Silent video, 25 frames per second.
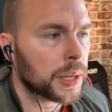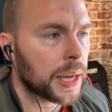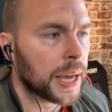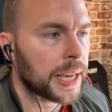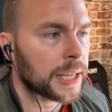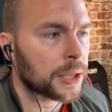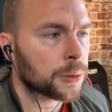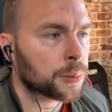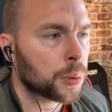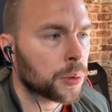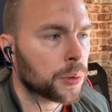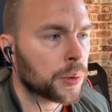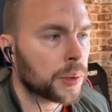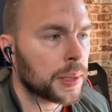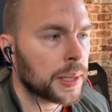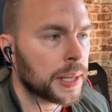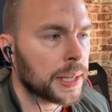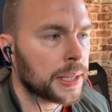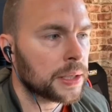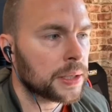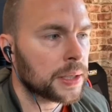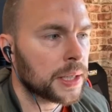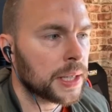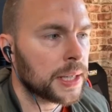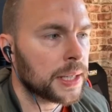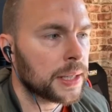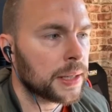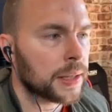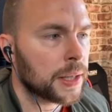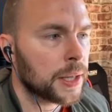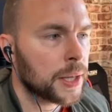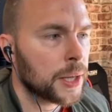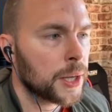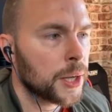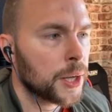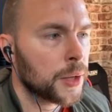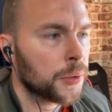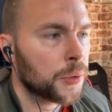as were alleged in
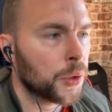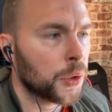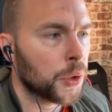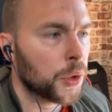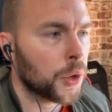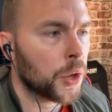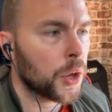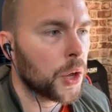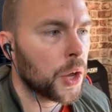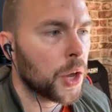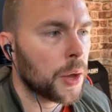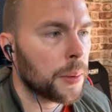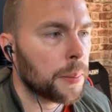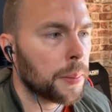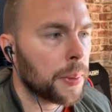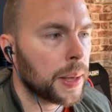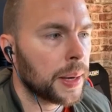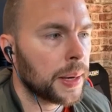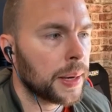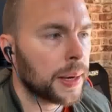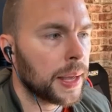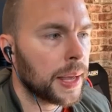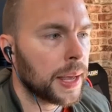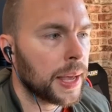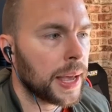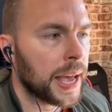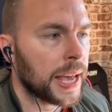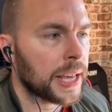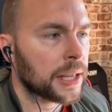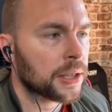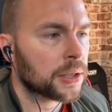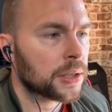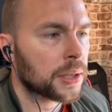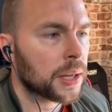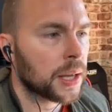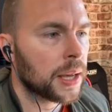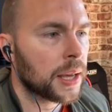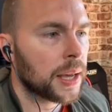the
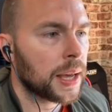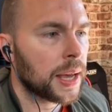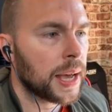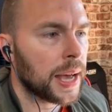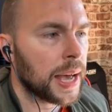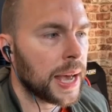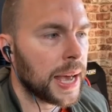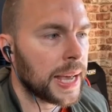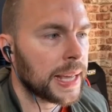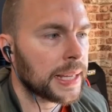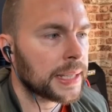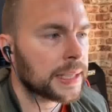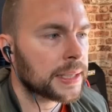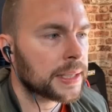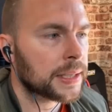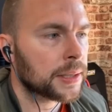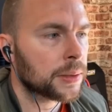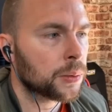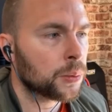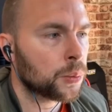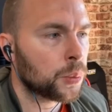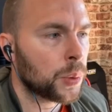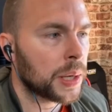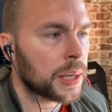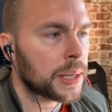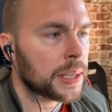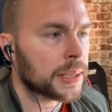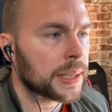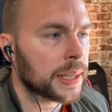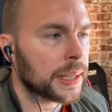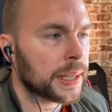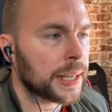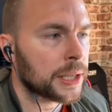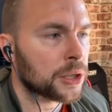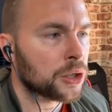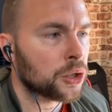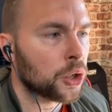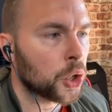as well as
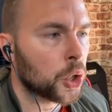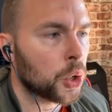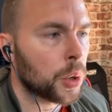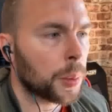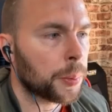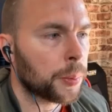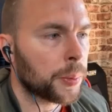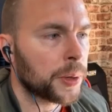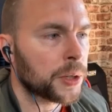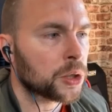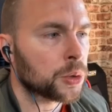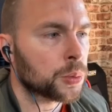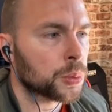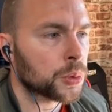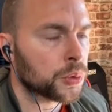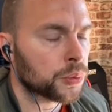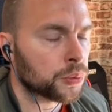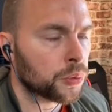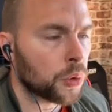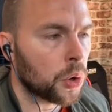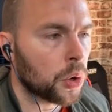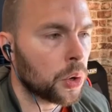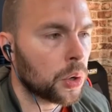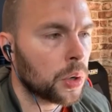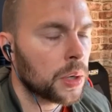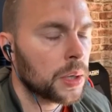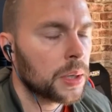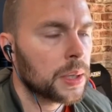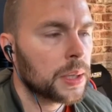alleged non-cooperation, was wrong.